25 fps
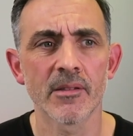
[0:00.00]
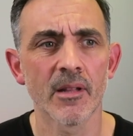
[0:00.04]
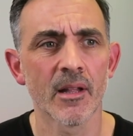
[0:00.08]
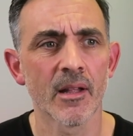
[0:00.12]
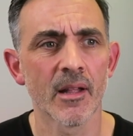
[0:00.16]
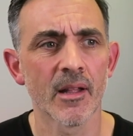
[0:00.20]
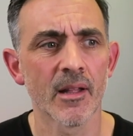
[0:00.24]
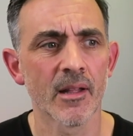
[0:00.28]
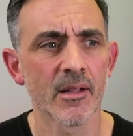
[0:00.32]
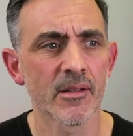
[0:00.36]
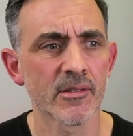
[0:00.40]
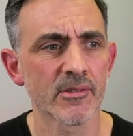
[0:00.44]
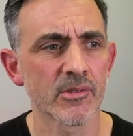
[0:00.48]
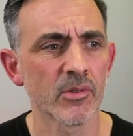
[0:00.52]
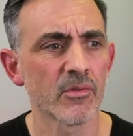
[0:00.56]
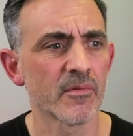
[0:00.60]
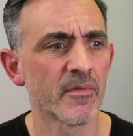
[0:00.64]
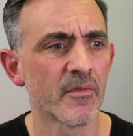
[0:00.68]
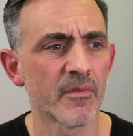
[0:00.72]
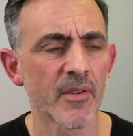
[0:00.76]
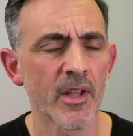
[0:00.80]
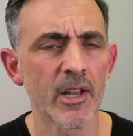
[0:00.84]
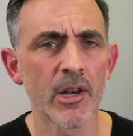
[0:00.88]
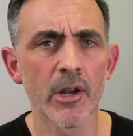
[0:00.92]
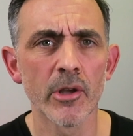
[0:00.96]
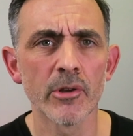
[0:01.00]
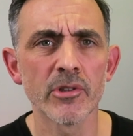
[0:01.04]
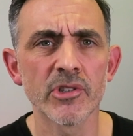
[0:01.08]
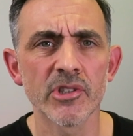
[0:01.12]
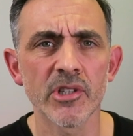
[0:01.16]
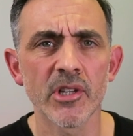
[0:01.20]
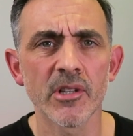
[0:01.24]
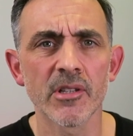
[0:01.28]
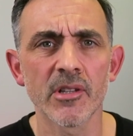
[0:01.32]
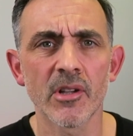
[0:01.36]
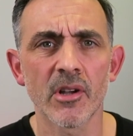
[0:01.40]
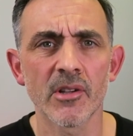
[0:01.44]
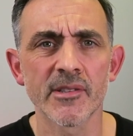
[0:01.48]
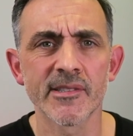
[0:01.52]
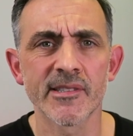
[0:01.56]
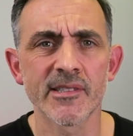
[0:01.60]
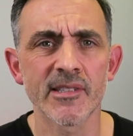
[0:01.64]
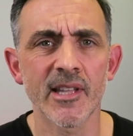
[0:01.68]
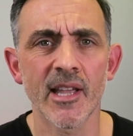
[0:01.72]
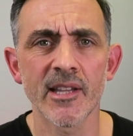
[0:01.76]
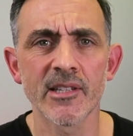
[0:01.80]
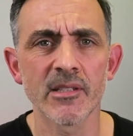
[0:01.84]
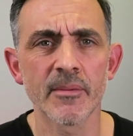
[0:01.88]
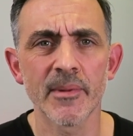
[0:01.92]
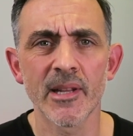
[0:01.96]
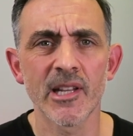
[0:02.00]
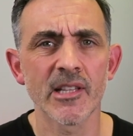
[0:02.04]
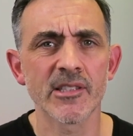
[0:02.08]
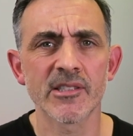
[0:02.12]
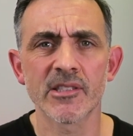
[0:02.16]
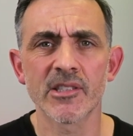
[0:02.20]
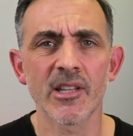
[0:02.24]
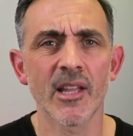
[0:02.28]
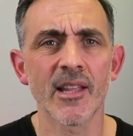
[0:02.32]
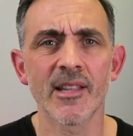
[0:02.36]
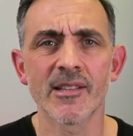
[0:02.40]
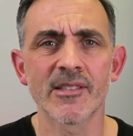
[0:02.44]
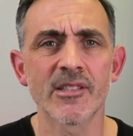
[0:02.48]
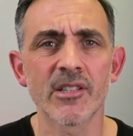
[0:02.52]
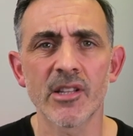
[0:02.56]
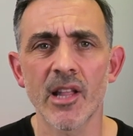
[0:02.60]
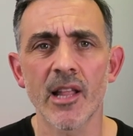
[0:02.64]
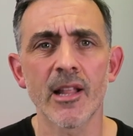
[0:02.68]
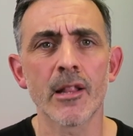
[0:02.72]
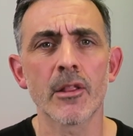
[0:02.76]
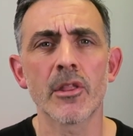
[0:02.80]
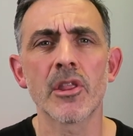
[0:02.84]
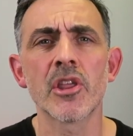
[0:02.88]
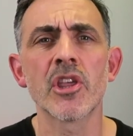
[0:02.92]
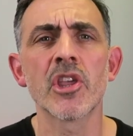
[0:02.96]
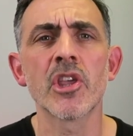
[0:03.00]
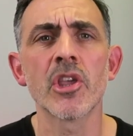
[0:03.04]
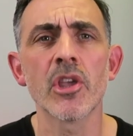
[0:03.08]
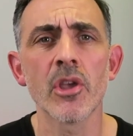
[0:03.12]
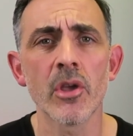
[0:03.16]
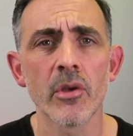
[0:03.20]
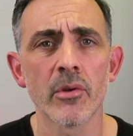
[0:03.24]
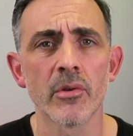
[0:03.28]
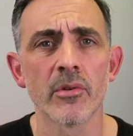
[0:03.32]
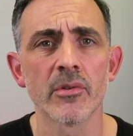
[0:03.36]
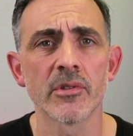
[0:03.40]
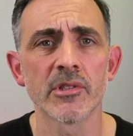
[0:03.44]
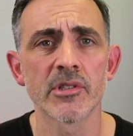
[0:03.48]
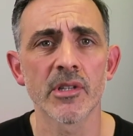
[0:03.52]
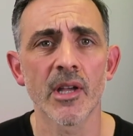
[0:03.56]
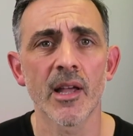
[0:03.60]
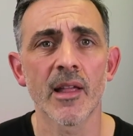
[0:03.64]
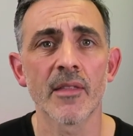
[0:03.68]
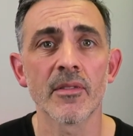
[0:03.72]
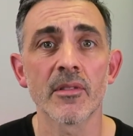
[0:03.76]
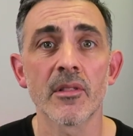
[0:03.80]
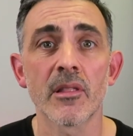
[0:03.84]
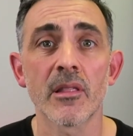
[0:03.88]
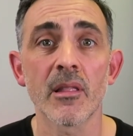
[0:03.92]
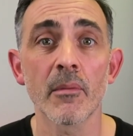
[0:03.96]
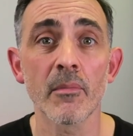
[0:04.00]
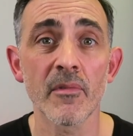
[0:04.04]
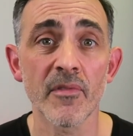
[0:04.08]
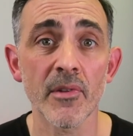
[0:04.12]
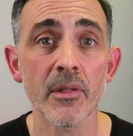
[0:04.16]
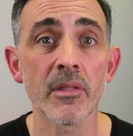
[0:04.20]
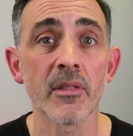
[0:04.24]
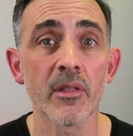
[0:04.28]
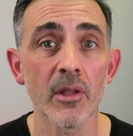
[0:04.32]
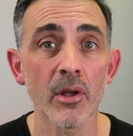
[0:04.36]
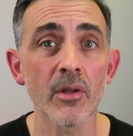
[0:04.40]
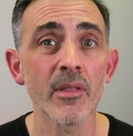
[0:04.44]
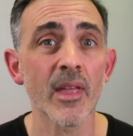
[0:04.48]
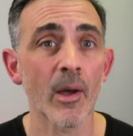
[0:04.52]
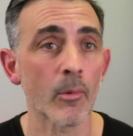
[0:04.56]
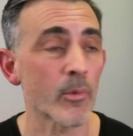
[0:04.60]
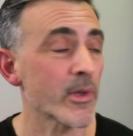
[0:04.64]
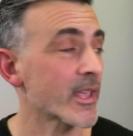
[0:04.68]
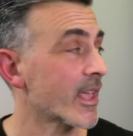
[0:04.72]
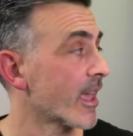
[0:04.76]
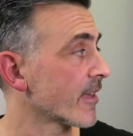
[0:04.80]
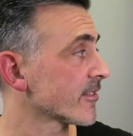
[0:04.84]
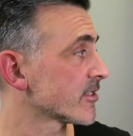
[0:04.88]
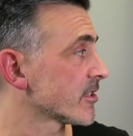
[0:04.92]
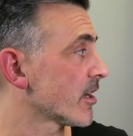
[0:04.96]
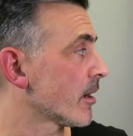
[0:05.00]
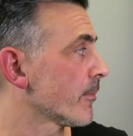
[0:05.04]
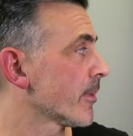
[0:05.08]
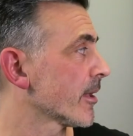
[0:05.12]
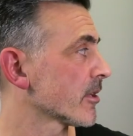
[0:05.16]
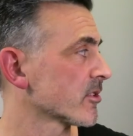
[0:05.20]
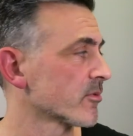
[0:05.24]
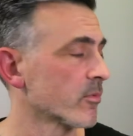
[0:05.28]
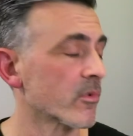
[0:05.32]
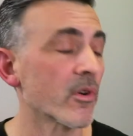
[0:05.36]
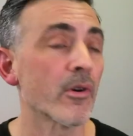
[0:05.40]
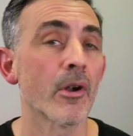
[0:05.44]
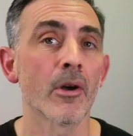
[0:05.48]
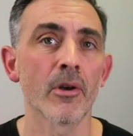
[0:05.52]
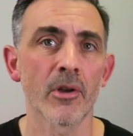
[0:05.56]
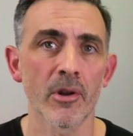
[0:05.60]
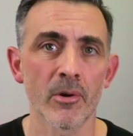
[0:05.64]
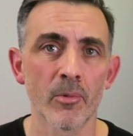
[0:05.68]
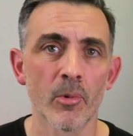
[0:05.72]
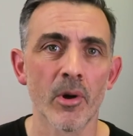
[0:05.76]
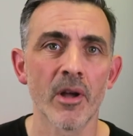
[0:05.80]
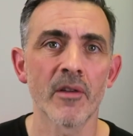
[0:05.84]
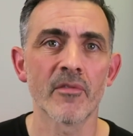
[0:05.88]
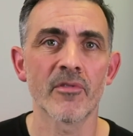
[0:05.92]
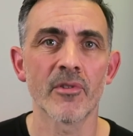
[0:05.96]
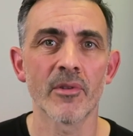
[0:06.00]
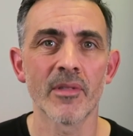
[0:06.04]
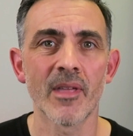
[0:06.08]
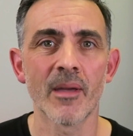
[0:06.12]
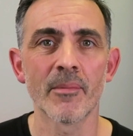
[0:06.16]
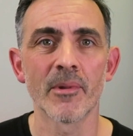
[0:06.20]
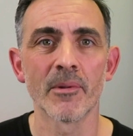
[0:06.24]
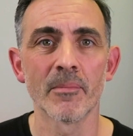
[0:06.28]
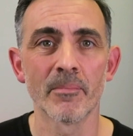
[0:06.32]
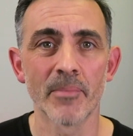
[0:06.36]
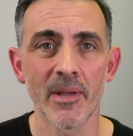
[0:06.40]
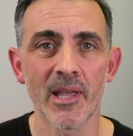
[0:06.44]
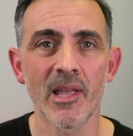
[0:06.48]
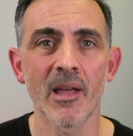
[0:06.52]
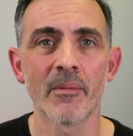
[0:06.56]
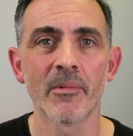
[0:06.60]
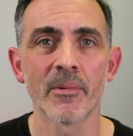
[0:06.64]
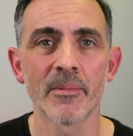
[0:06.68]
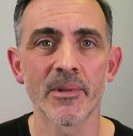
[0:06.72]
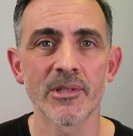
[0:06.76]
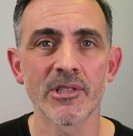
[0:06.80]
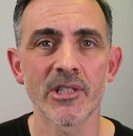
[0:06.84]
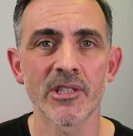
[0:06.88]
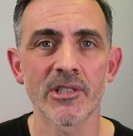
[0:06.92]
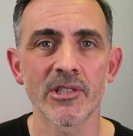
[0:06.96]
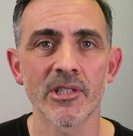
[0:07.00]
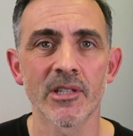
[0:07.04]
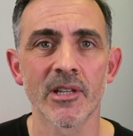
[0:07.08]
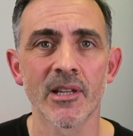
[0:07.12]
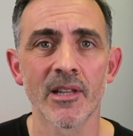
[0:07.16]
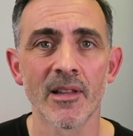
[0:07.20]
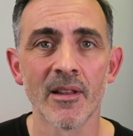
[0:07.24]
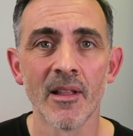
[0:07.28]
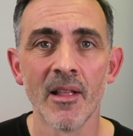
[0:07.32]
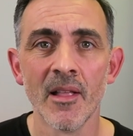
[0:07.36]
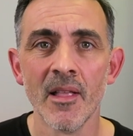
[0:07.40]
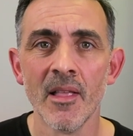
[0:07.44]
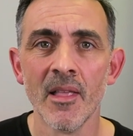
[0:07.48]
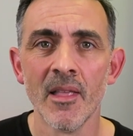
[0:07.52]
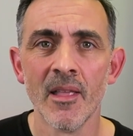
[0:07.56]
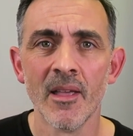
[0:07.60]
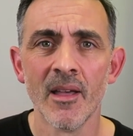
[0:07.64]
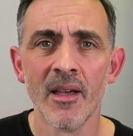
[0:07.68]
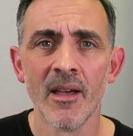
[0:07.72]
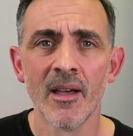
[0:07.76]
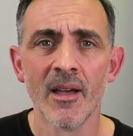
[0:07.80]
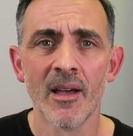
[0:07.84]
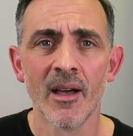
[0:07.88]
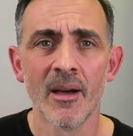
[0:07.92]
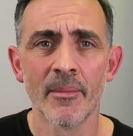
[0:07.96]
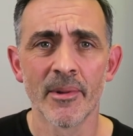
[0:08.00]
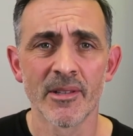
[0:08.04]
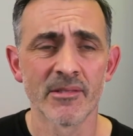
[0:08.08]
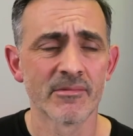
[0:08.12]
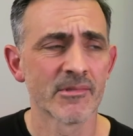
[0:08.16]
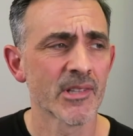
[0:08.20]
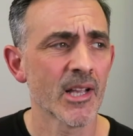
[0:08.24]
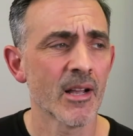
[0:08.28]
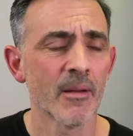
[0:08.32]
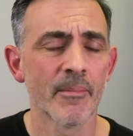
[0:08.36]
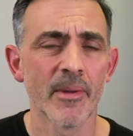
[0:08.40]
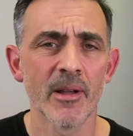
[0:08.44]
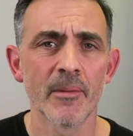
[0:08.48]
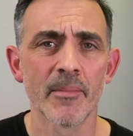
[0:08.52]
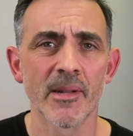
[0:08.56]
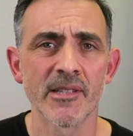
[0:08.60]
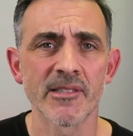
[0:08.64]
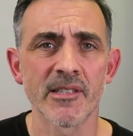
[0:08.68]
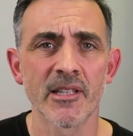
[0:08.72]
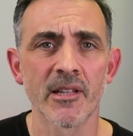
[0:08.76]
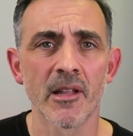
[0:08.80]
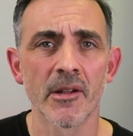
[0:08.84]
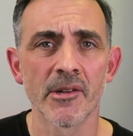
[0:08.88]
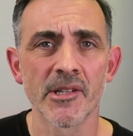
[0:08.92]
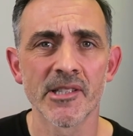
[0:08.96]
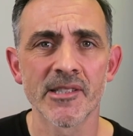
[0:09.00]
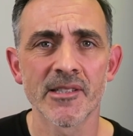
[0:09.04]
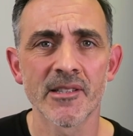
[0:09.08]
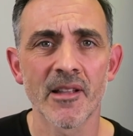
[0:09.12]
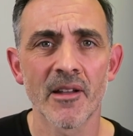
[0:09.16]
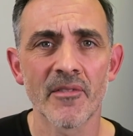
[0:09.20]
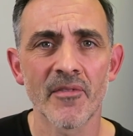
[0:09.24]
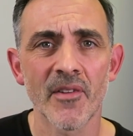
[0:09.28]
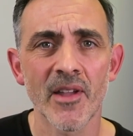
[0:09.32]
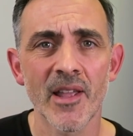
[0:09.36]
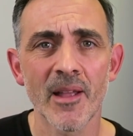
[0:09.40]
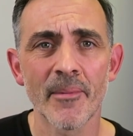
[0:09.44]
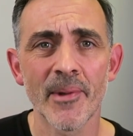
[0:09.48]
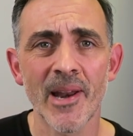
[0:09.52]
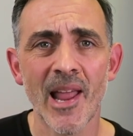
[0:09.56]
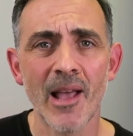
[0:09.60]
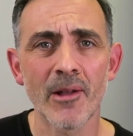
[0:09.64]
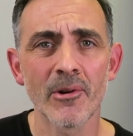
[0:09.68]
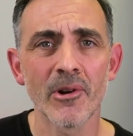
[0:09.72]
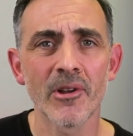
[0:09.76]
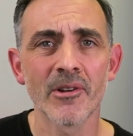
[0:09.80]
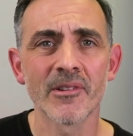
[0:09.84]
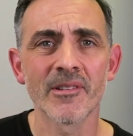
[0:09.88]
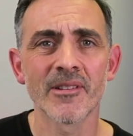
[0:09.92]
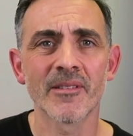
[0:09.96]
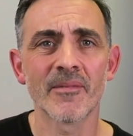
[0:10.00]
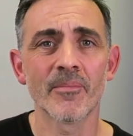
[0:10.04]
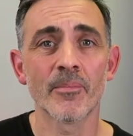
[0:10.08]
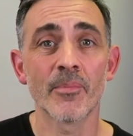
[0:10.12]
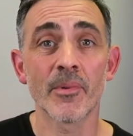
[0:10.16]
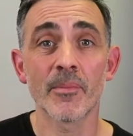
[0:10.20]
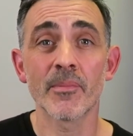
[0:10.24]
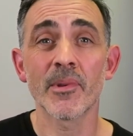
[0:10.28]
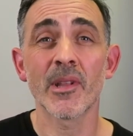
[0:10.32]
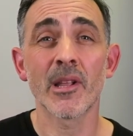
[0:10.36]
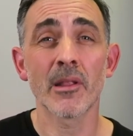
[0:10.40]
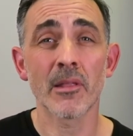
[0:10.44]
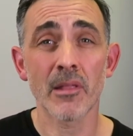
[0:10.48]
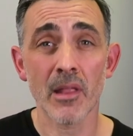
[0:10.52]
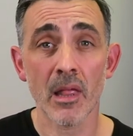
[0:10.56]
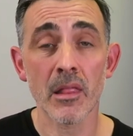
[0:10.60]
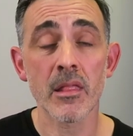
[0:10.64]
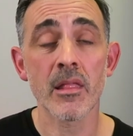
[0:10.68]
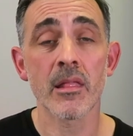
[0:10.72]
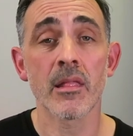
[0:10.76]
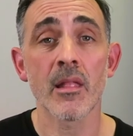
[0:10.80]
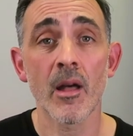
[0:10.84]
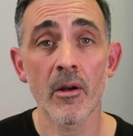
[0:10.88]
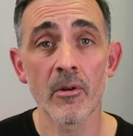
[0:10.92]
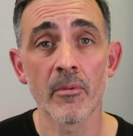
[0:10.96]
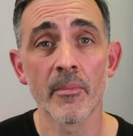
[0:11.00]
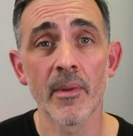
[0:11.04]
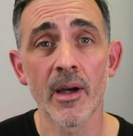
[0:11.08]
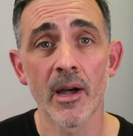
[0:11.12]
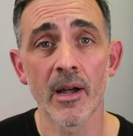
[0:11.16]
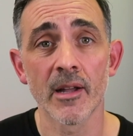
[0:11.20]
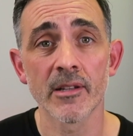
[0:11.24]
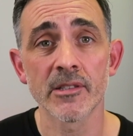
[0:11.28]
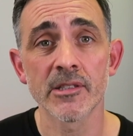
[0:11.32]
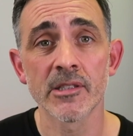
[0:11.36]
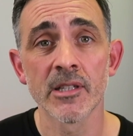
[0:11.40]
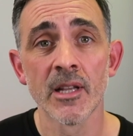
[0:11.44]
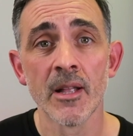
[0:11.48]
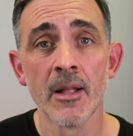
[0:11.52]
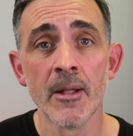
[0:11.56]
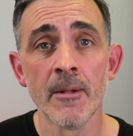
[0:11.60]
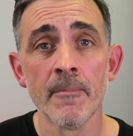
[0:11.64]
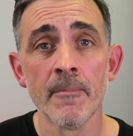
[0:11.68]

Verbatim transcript: sort of illusion on stage. I mean, it's huge. And some of us do that. We get Tabells and we're not going to work through them and become a magician. And I mean, Tabell must have known his stuff, eh? I mean, how long, because there's so much.